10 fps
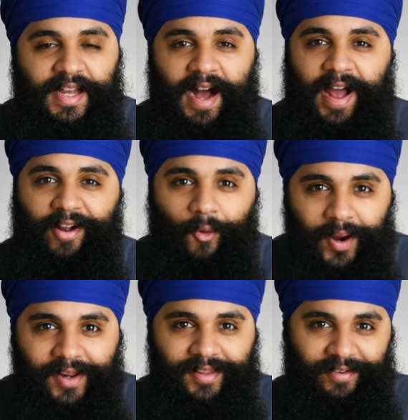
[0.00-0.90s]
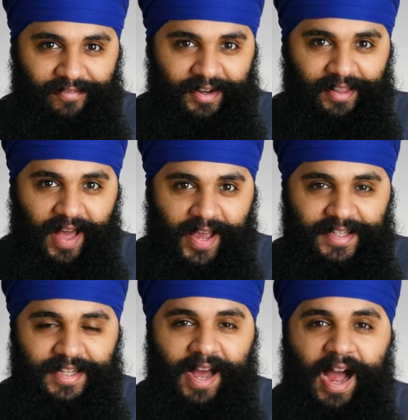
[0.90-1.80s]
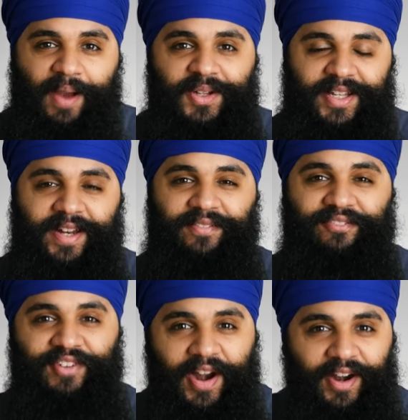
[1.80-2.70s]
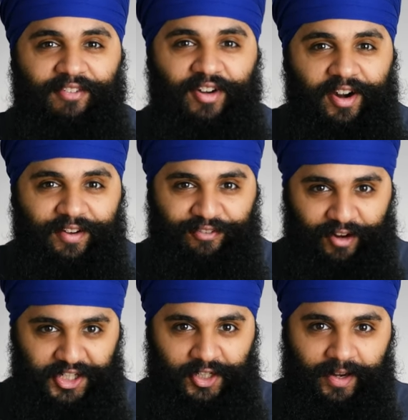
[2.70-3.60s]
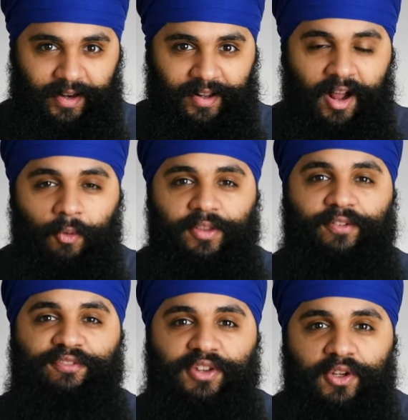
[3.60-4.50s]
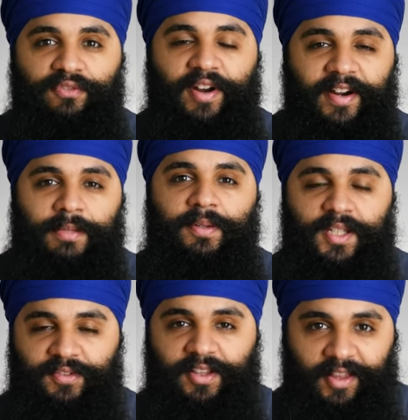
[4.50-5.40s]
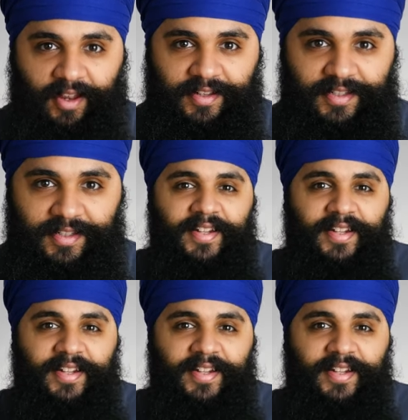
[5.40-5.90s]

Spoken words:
I quickly realized I was getting very, very frustrated with a few very specific things.